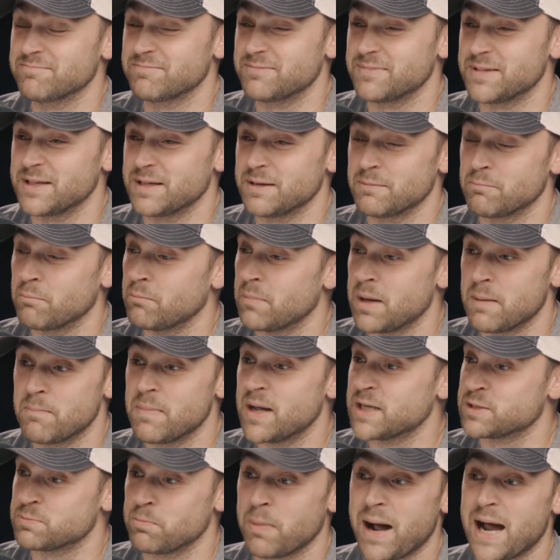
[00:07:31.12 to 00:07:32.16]
It
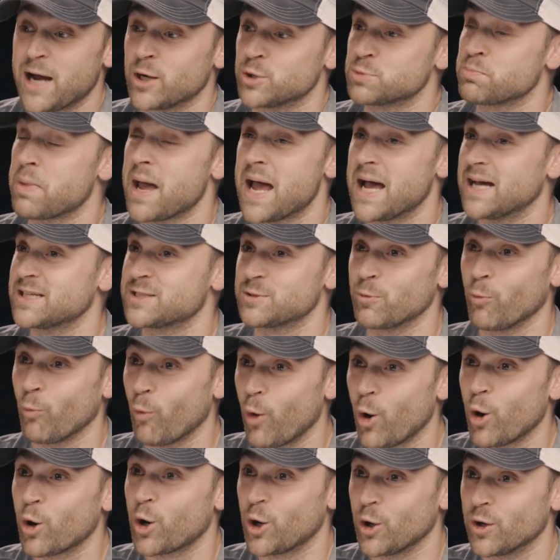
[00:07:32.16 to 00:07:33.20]
makes buyers pass and
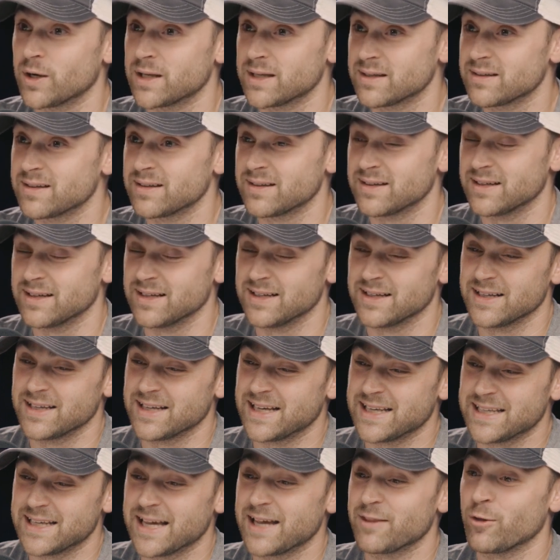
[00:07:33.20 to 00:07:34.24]
walk on it.
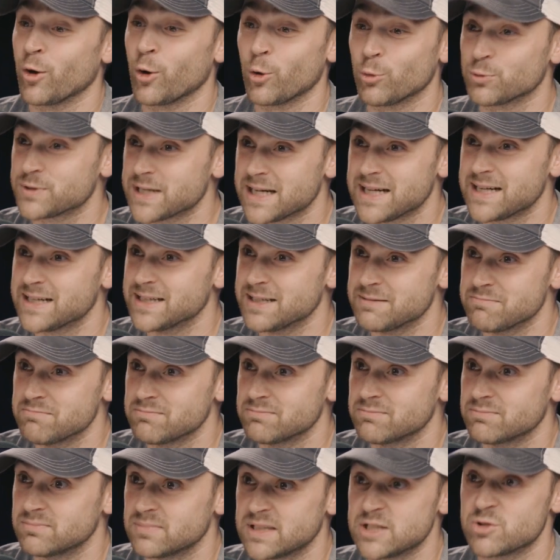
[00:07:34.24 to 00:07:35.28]
And yet the whole
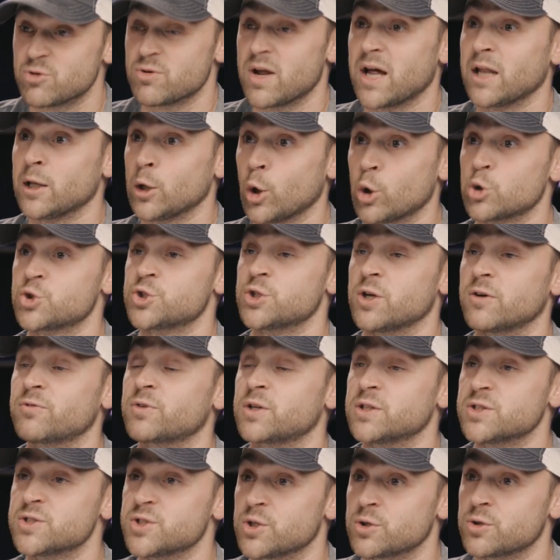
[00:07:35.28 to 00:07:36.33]
time, these are not large enough
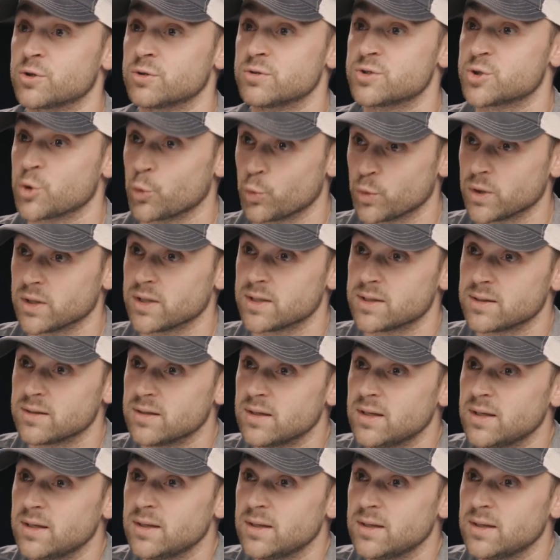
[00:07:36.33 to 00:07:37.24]
concerns to really